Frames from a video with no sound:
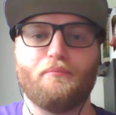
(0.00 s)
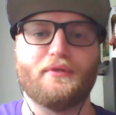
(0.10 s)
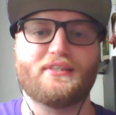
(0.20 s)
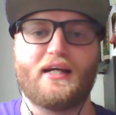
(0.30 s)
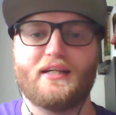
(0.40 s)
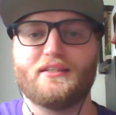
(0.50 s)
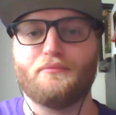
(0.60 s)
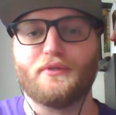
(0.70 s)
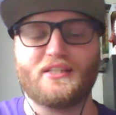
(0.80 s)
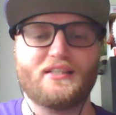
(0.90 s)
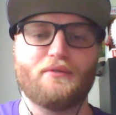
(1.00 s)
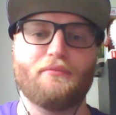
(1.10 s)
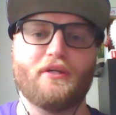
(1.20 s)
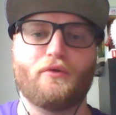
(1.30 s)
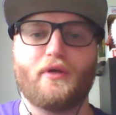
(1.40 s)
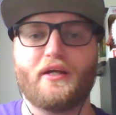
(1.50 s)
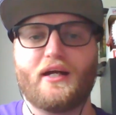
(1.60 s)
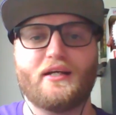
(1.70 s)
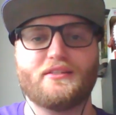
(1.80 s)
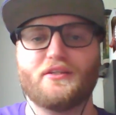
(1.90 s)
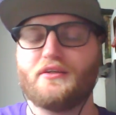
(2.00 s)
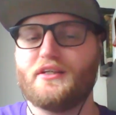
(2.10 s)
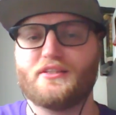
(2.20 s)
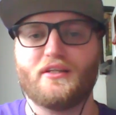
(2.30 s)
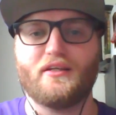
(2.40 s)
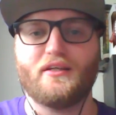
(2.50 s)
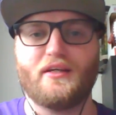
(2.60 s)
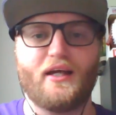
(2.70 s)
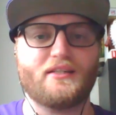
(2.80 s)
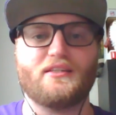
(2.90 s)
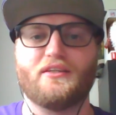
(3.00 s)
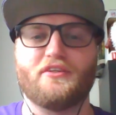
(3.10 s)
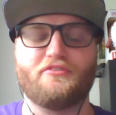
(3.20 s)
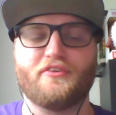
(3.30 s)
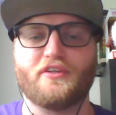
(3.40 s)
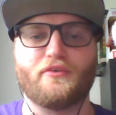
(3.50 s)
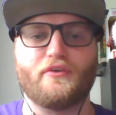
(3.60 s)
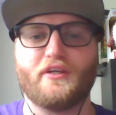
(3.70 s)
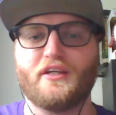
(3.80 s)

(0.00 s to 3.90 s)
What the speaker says: besides him being a great guy, he's an excellent defender.